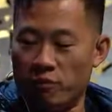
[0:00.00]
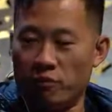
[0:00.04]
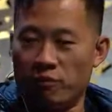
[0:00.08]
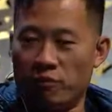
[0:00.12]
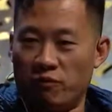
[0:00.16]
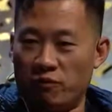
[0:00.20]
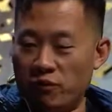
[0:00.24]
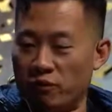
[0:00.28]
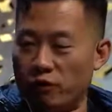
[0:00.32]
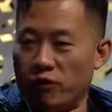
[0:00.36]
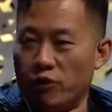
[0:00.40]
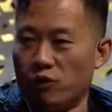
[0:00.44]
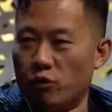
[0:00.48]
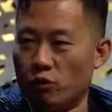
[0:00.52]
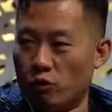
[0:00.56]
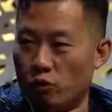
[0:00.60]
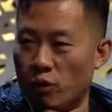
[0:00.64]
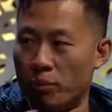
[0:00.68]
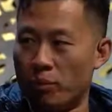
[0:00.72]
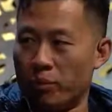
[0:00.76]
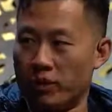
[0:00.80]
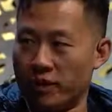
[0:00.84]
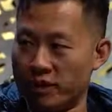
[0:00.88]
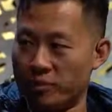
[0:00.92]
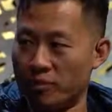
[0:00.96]
fulfill the
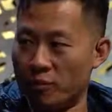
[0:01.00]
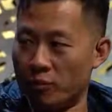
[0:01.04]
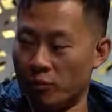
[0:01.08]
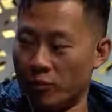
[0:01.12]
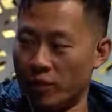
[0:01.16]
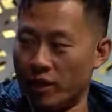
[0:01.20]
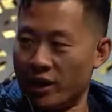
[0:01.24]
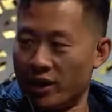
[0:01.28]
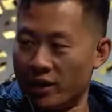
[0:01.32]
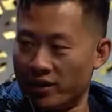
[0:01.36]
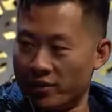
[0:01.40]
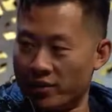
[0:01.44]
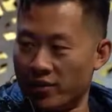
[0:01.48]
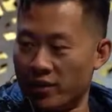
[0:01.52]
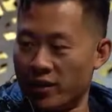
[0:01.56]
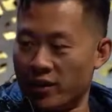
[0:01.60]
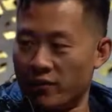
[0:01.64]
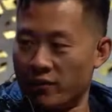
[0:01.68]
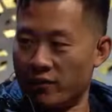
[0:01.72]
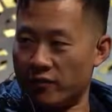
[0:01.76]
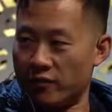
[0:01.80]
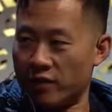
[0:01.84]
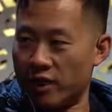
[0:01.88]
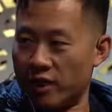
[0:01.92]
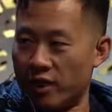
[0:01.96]
replacement rate that
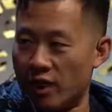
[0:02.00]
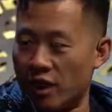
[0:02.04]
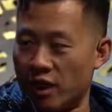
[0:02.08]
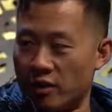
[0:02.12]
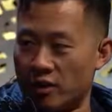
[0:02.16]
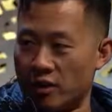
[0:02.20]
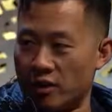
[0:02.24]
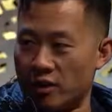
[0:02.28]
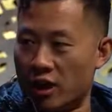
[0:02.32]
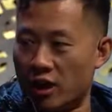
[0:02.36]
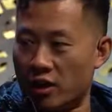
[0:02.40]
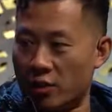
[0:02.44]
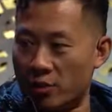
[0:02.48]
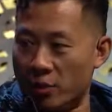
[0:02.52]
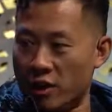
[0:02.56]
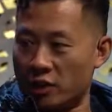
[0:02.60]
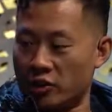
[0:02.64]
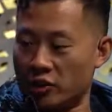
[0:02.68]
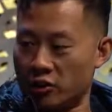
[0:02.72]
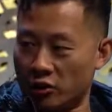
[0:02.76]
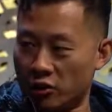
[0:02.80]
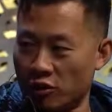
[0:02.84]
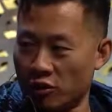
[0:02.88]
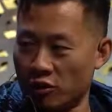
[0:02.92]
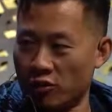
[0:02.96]
the
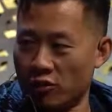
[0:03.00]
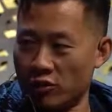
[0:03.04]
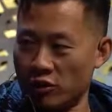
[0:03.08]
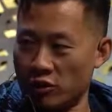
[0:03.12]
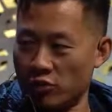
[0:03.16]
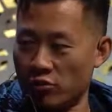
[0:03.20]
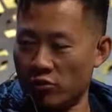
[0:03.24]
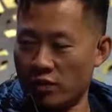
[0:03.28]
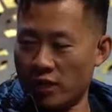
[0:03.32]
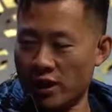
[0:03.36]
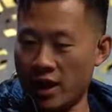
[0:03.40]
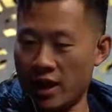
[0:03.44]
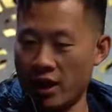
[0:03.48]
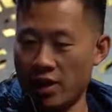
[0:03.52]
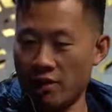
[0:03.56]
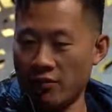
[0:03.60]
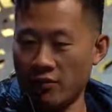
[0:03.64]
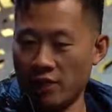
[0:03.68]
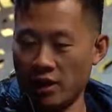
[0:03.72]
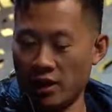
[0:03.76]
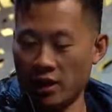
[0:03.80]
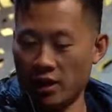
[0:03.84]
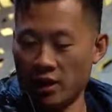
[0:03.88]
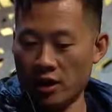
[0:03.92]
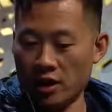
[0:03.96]
automation curve is going to have.
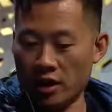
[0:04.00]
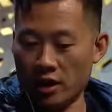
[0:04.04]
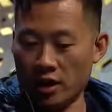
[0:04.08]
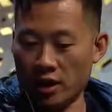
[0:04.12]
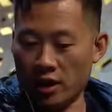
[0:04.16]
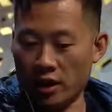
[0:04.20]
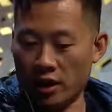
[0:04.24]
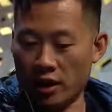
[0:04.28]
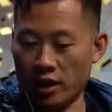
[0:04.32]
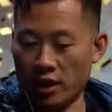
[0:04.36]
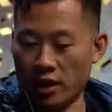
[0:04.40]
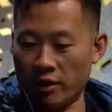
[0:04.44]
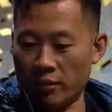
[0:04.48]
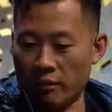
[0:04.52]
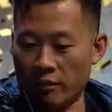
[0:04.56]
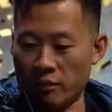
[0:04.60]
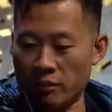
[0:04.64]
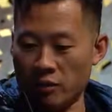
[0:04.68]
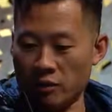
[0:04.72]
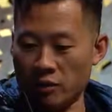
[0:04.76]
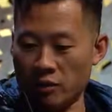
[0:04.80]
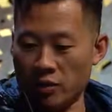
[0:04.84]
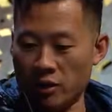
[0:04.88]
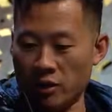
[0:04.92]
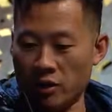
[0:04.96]

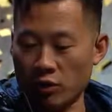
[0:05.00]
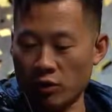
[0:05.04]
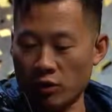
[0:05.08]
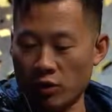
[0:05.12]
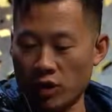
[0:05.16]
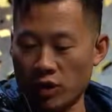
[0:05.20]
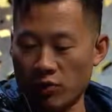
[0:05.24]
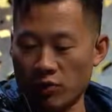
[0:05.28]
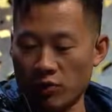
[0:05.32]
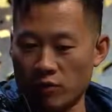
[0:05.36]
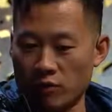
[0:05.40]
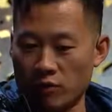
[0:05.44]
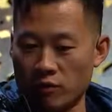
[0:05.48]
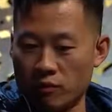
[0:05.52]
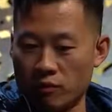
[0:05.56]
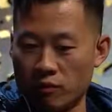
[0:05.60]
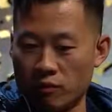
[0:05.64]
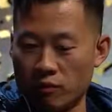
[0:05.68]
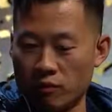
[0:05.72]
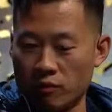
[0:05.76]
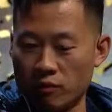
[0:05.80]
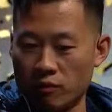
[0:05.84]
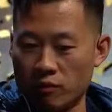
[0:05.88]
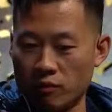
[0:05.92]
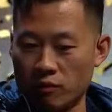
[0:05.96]
So I think we have to.
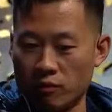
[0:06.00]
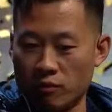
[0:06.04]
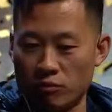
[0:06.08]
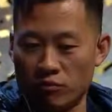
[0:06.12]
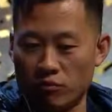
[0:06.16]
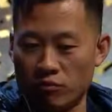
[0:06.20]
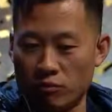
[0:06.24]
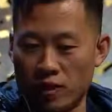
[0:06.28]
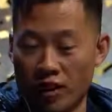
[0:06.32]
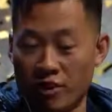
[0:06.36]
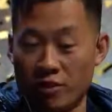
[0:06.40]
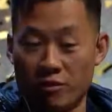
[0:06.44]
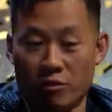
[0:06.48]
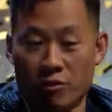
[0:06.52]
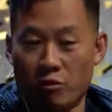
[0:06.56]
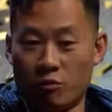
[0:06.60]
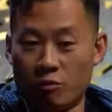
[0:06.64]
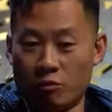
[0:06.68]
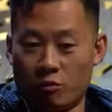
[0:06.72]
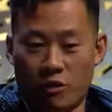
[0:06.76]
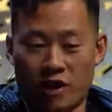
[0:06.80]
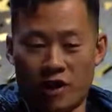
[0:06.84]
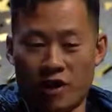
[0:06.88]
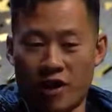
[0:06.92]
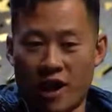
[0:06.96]
I don't
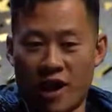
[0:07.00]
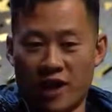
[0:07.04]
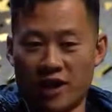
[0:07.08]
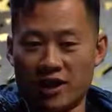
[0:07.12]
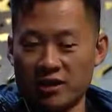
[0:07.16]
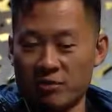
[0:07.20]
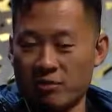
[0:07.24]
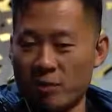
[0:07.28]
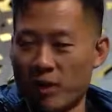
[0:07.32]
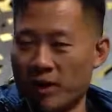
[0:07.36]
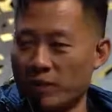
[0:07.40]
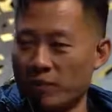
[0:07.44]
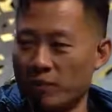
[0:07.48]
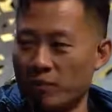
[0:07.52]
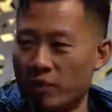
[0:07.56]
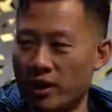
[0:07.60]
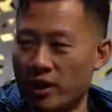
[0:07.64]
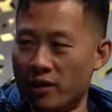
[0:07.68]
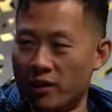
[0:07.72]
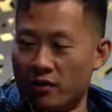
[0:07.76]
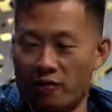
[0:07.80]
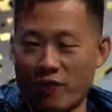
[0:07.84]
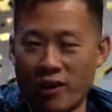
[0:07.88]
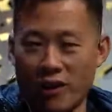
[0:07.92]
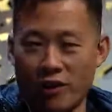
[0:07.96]
know. I guess
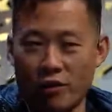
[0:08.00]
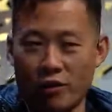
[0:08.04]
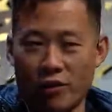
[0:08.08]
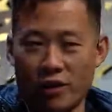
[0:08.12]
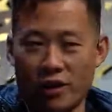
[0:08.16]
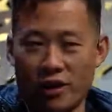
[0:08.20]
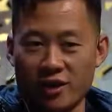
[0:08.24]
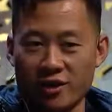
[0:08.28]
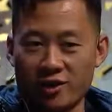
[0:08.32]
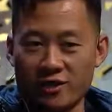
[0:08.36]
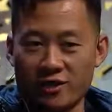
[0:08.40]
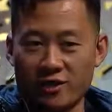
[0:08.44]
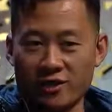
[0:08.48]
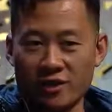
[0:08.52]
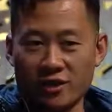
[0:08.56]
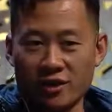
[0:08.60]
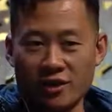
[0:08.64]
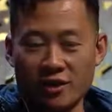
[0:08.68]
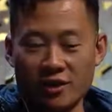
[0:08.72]
my final thought is